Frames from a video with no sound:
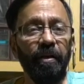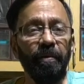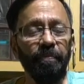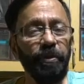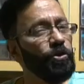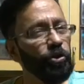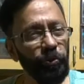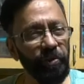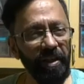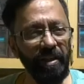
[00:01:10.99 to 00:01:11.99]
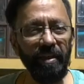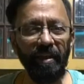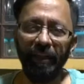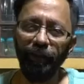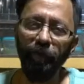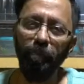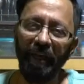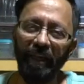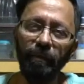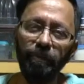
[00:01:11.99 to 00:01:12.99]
It's a unique kind of a pickle which